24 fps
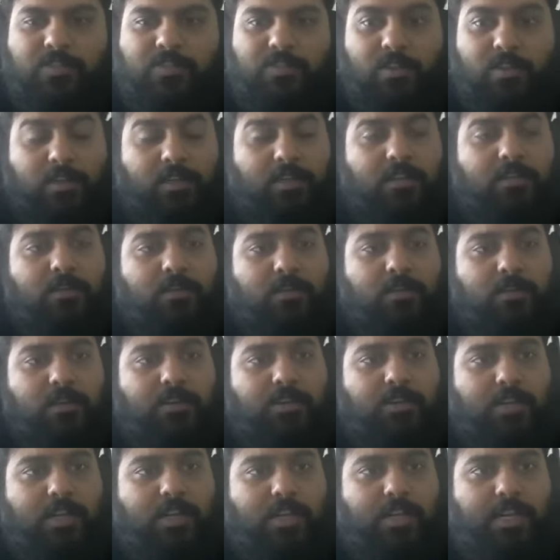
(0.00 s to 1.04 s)
So in total,
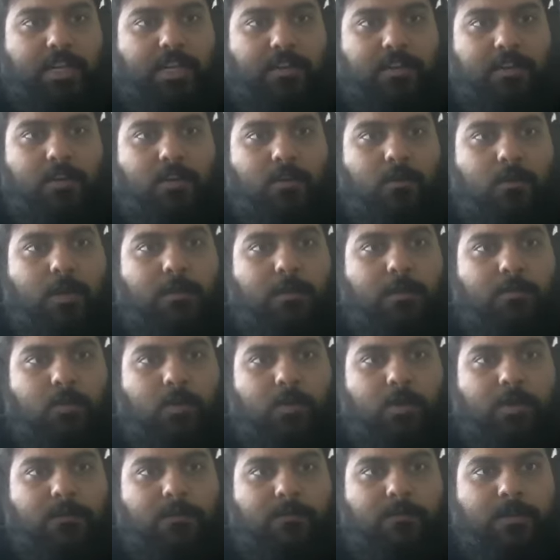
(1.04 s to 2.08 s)
you can get
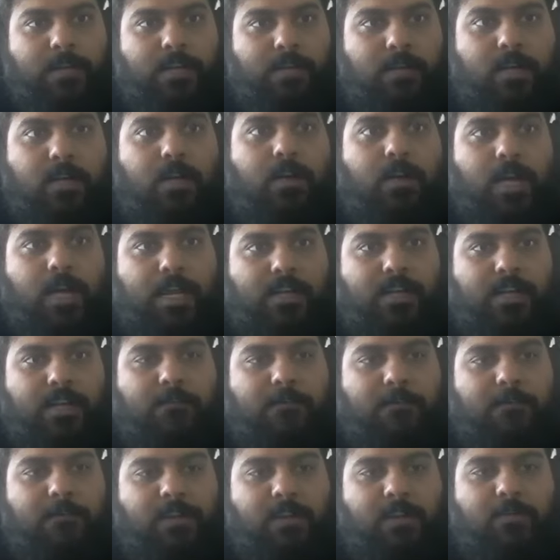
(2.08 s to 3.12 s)

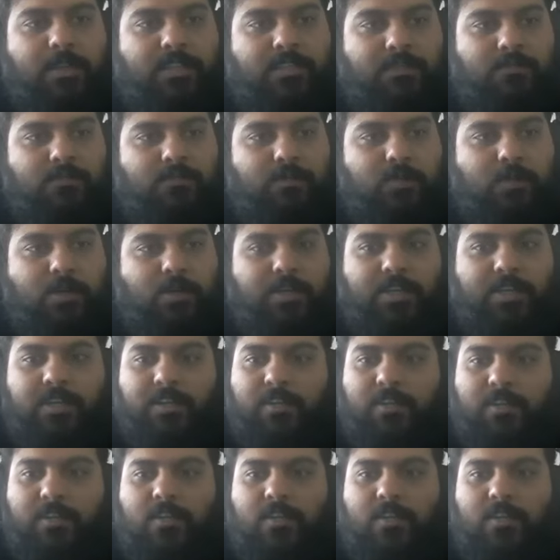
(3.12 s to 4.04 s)
150 basis point